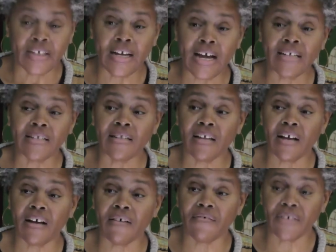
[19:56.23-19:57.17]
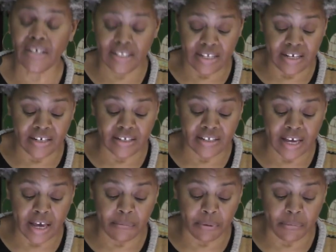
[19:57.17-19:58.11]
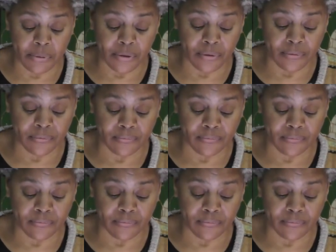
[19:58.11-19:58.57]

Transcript: God's love is inescapable